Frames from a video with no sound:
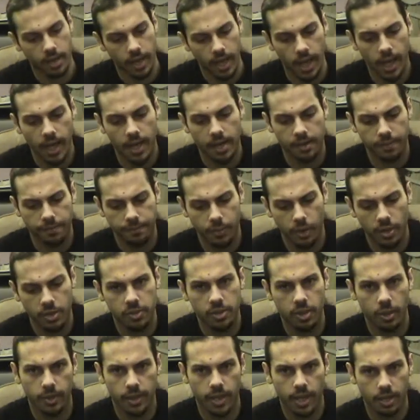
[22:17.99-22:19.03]
And of course,
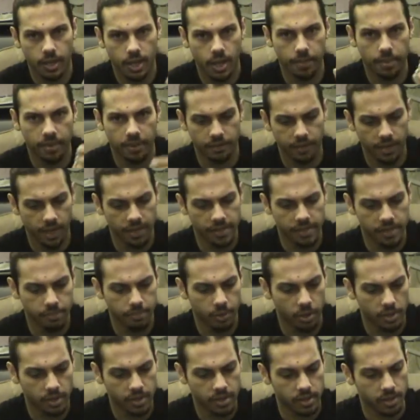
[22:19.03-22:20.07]
we got a couple of nuts,
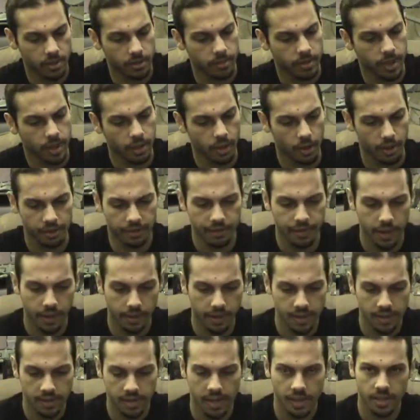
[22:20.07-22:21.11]
bolts, and other
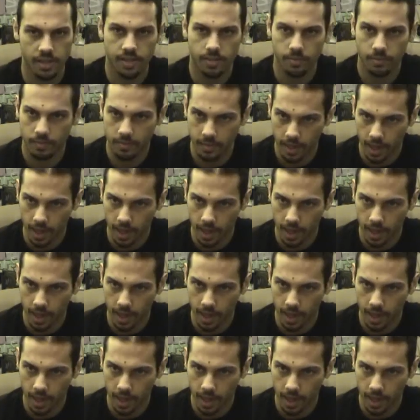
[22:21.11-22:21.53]
various things,